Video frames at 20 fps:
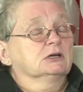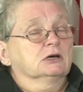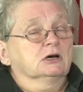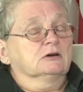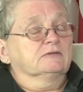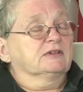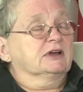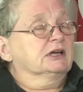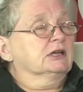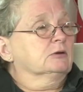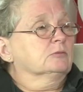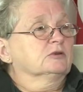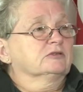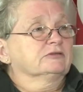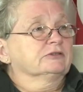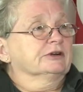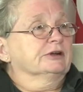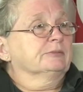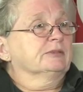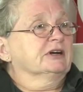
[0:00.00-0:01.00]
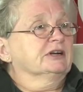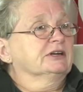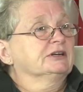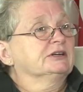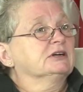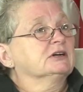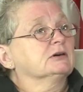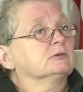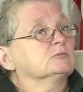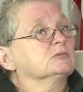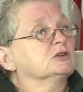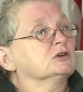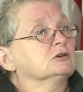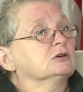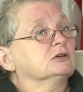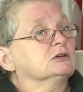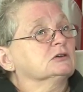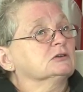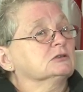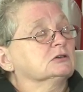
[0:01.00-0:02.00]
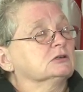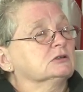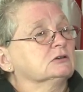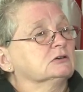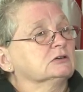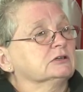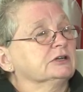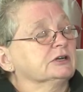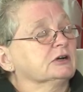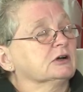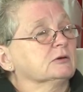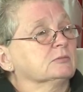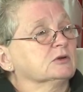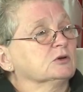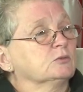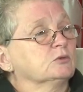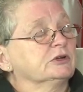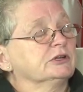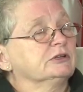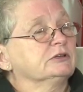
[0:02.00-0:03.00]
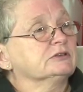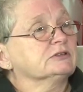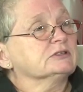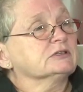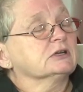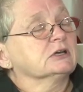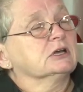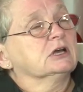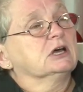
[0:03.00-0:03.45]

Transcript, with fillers: available for anybody to come look uh, in a couple of weeks.